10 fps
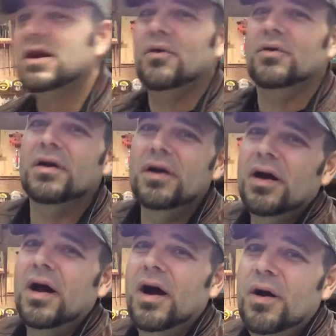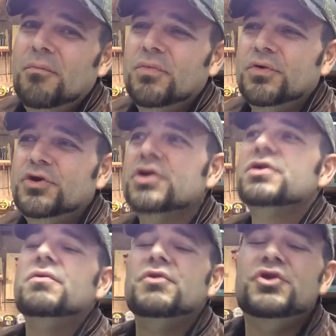out. Just
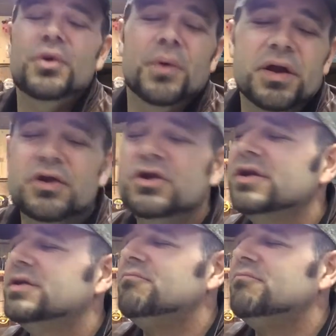do it. Just